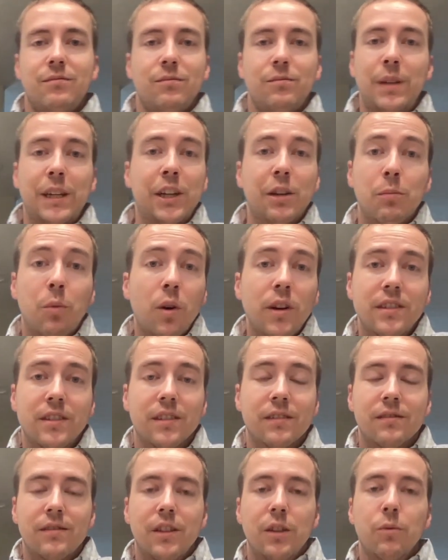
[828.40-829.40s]
pick your
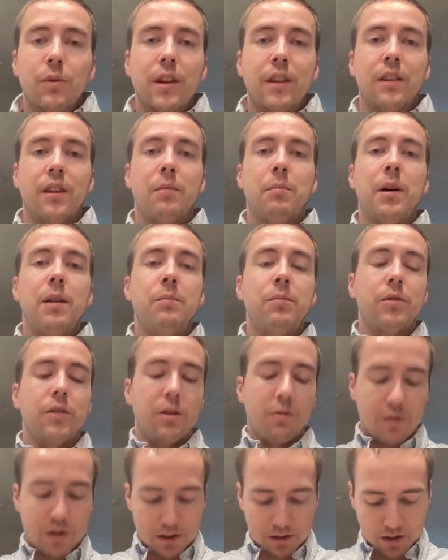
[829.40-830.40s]
poison. Do you want a bump, or do
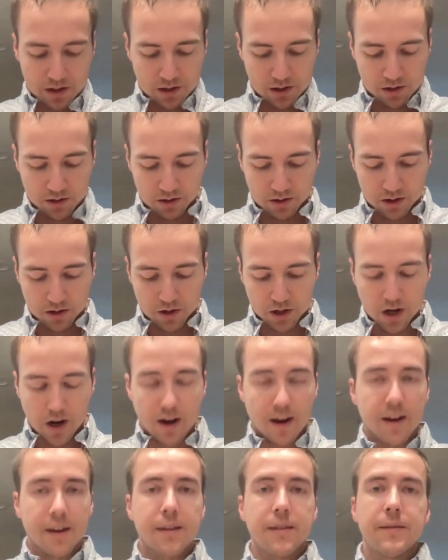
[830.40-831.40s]
you want a
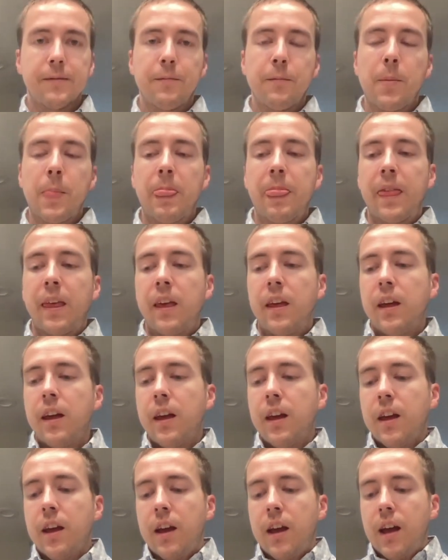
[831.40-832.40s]
scar?
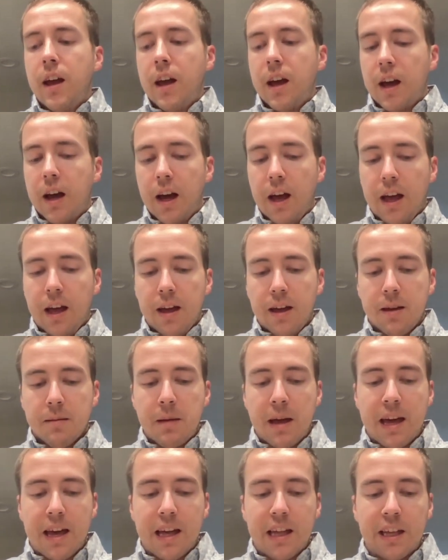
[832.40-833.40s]
The
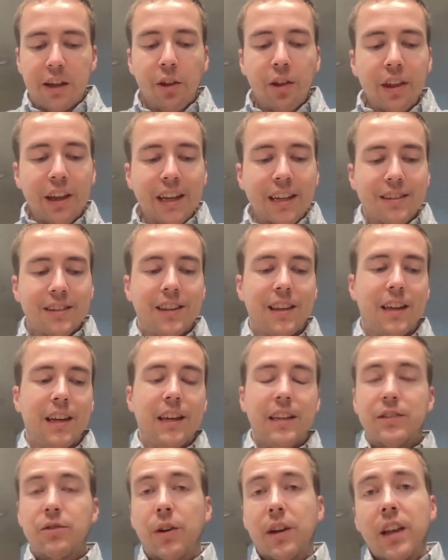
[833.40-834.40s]
other thing is
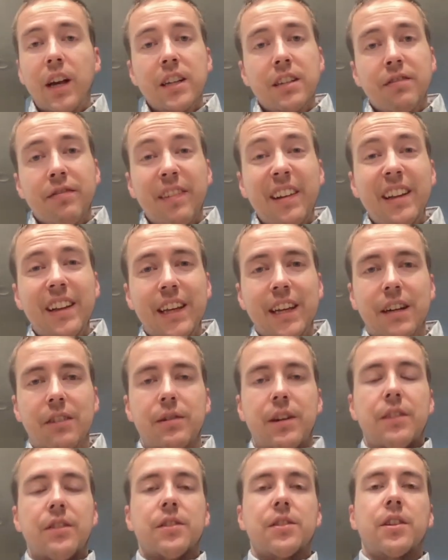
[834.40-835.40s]
so I lost feeling
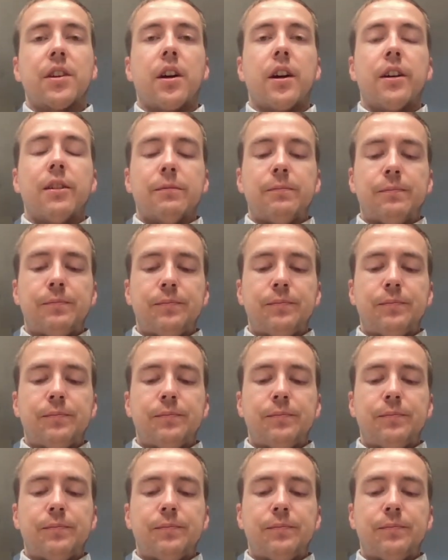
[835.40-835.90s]
around the scar,